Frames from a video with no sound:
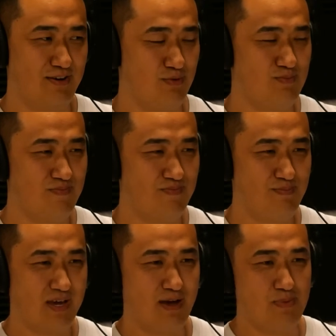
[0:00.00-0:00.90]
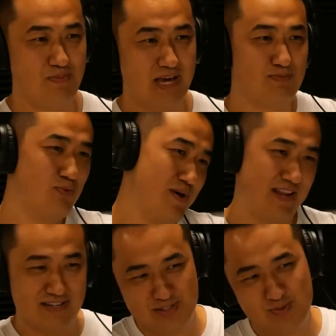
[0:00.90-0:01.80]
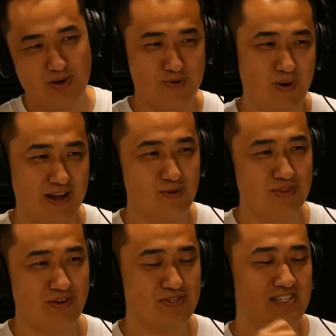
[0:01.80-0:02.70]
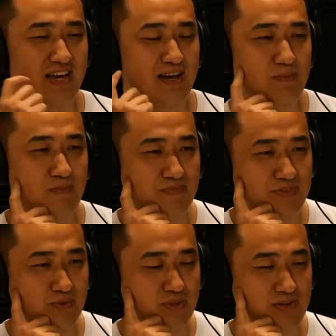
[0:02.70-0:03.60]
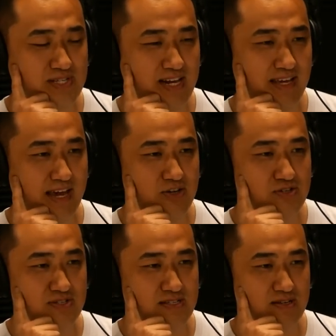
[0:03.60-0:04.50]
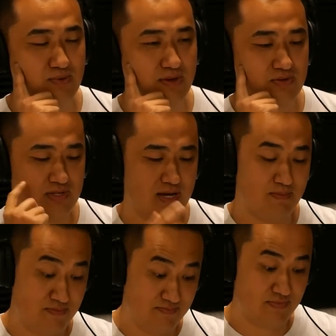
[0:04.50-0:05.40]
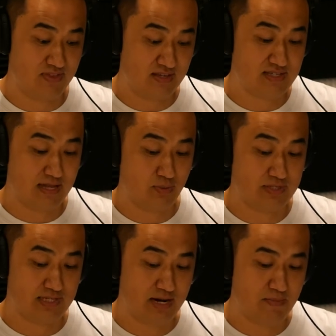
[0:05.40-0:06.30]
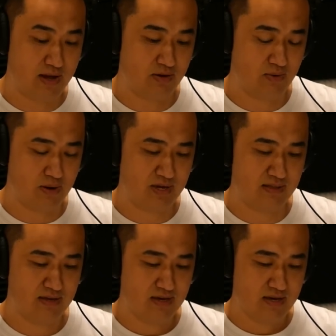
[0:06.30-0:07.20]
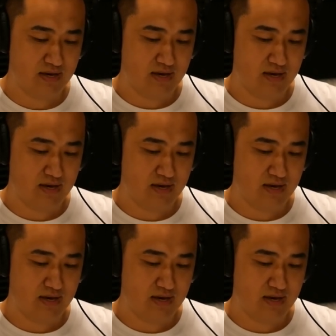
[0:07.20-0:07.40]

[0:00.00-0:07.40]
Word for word: you know, pick up a baseball bat and swat away all those um, all those allegations and all those um, things that was said about you. I mean,